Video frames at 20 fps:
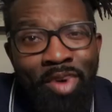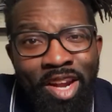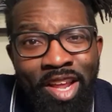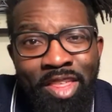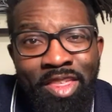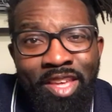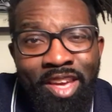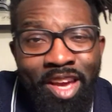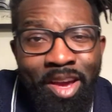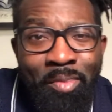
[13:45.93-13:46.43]
But I
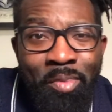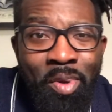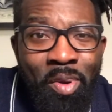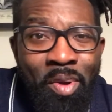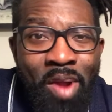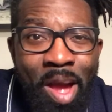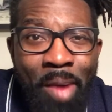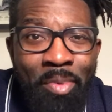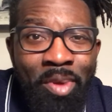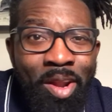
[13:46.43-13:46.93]
think I'm going to
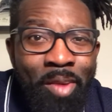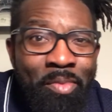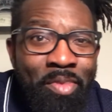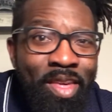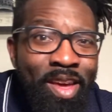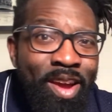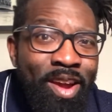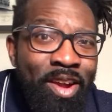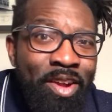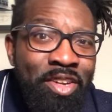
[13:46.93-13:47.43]
wrap it up
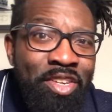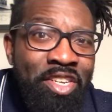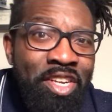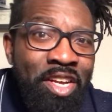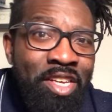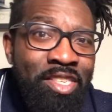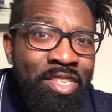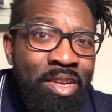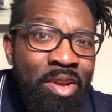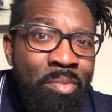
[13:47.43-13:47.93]
there.
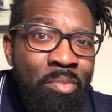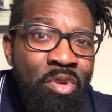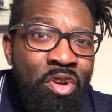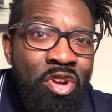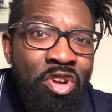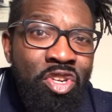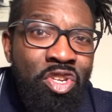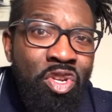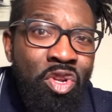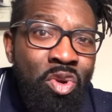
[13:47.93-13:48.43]
Chelsea
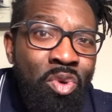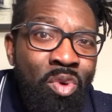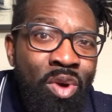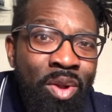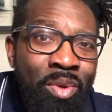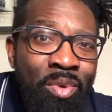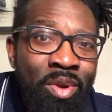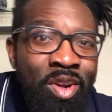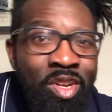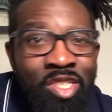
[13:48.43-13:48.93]
emerged
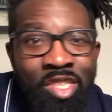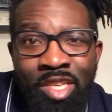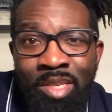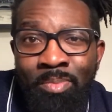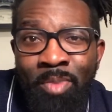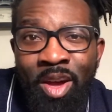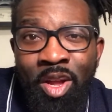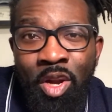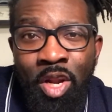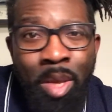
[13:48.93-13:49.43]
2-1 winners
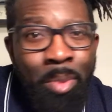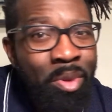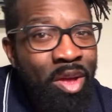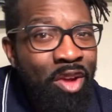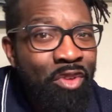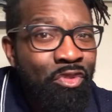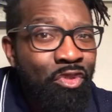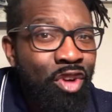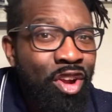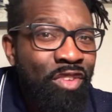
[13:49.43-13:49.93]
despite only
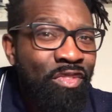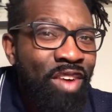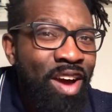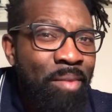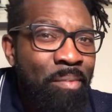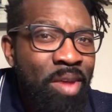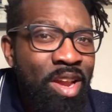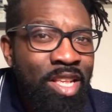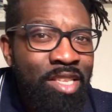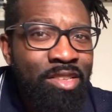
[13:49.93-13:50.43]
playing
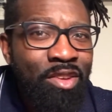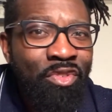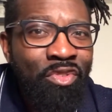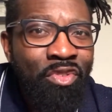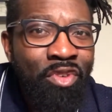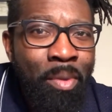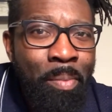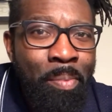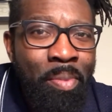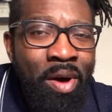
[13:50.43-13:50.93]
45 minutes of
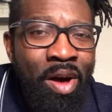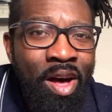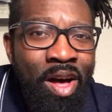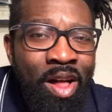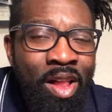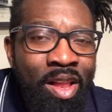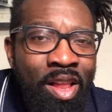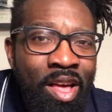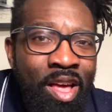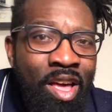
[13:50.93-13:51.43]

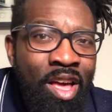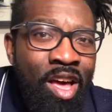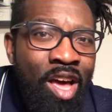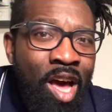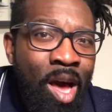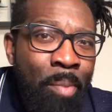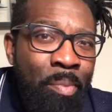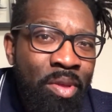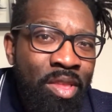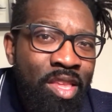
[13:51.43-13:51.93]
football
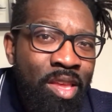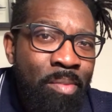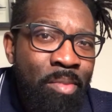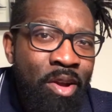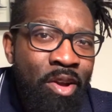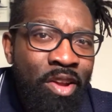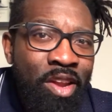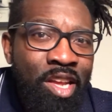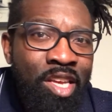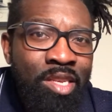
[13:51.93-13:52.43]
up at the
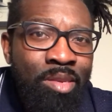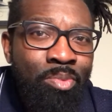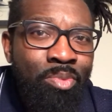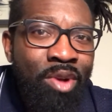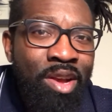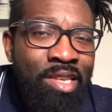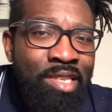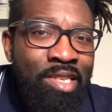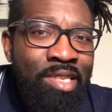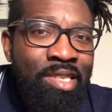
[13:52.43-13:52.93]
American
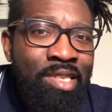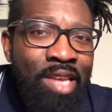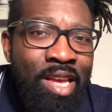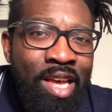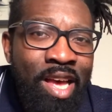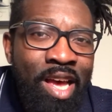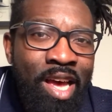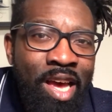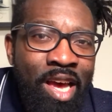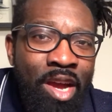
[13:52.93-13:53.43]
Express
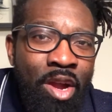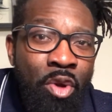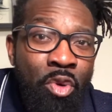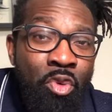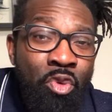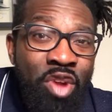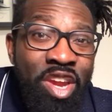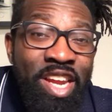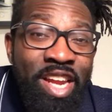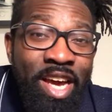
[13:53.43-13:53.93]

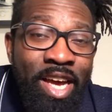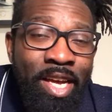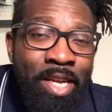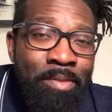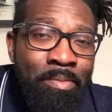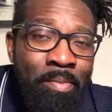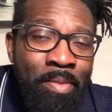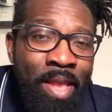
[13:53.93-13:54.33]
Arena.